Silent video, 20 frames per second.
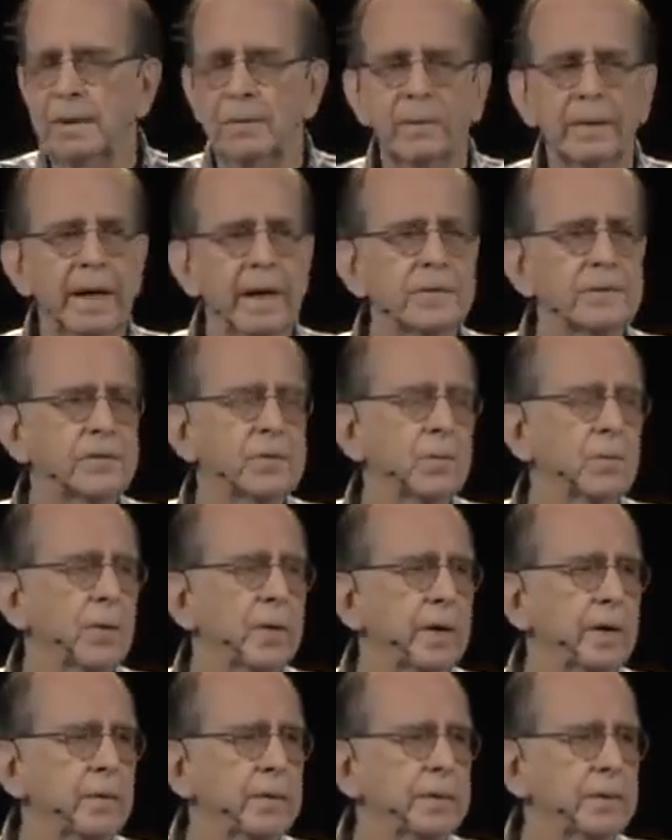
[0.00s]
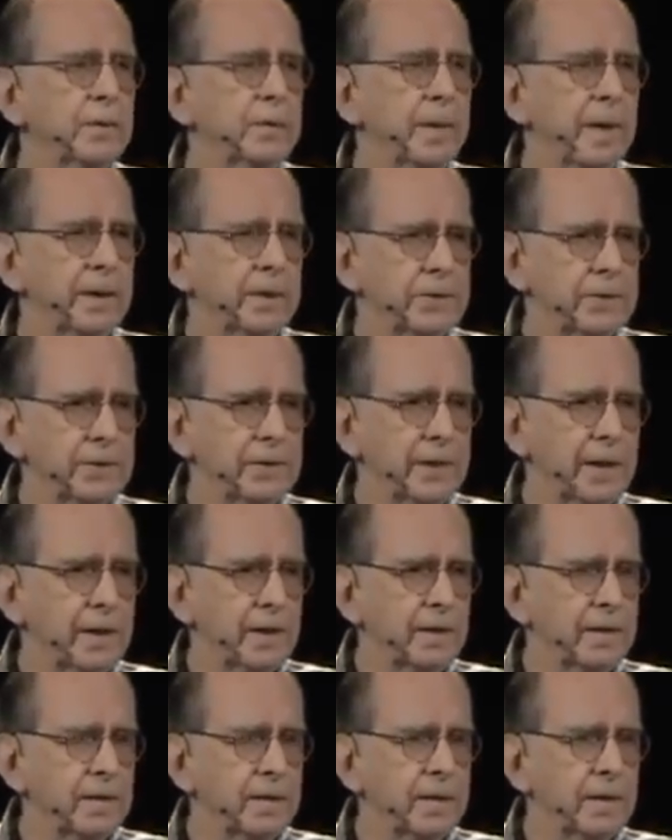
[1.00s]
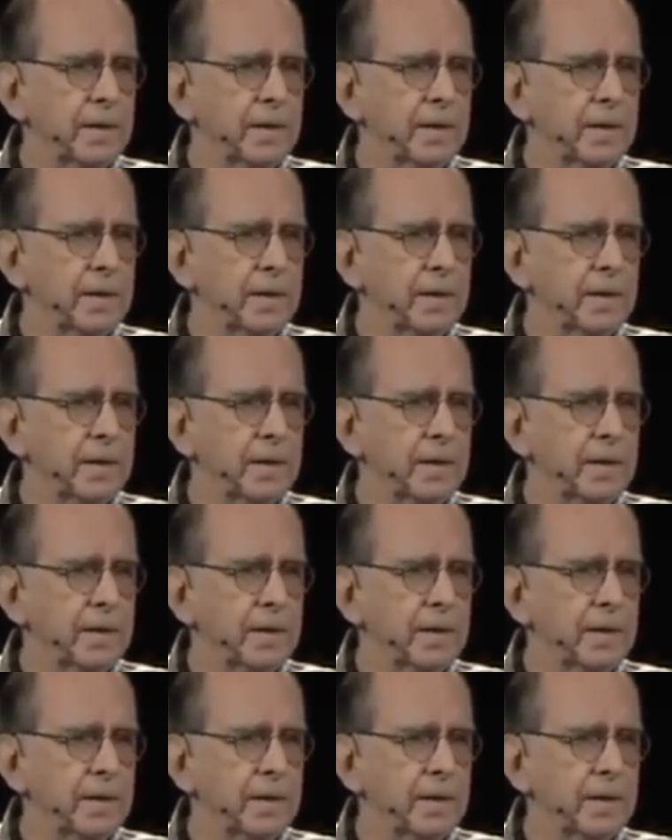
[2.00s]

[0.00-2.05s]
Well, that's the way we do medicine now,